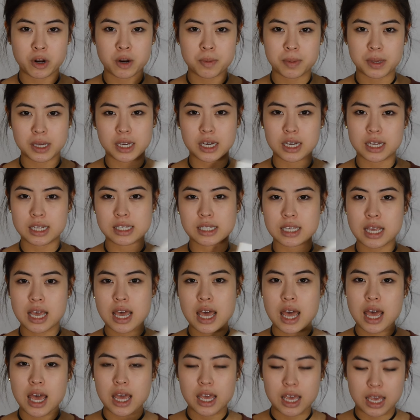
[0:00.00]
because
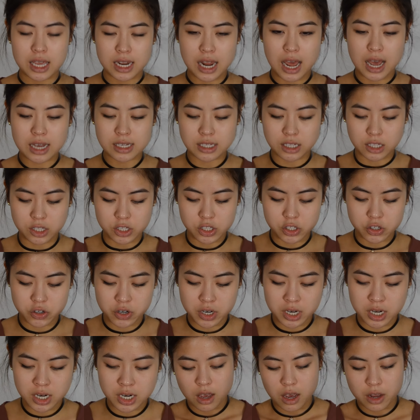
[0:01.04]
it has glycerin in it.